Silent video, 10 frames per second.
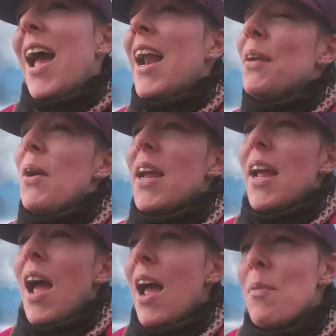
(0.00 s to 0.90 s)

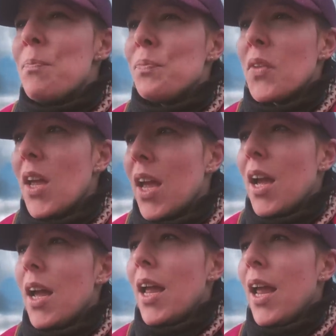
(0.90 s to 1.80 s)
Anyway,
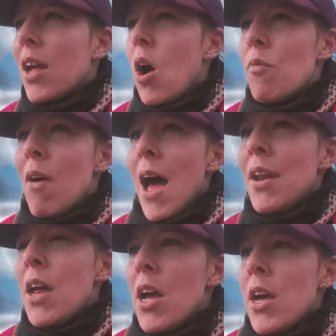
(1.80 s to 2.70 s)
it got
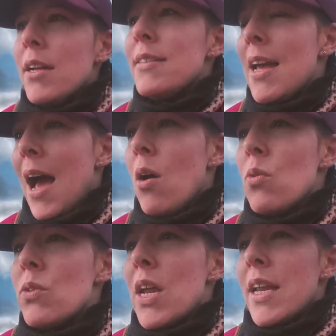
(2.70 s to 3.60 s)
ran
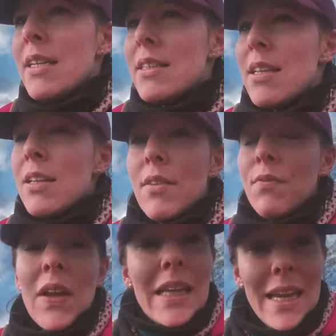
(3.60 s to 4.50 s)
down into the
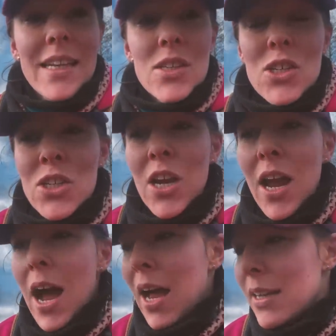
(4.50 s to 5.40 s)
village
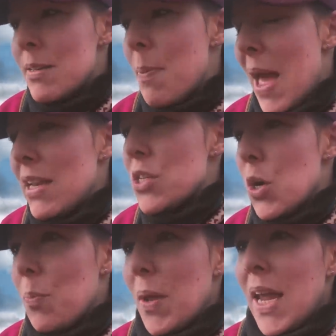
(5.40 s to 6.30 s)
and penned
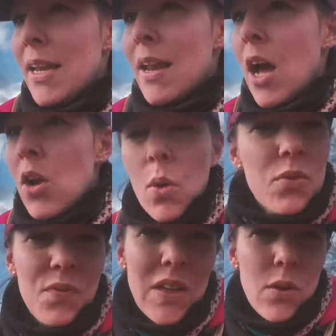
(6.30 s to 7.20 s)
up in an old
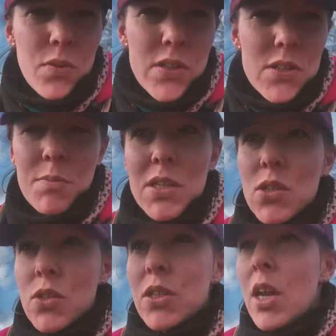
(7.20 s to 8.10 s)
field that somebody
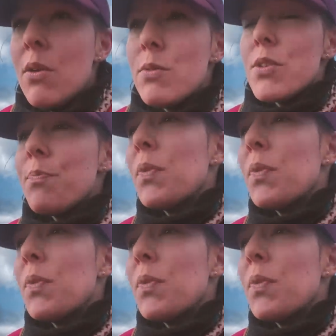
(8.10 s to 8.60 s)
doesn't use.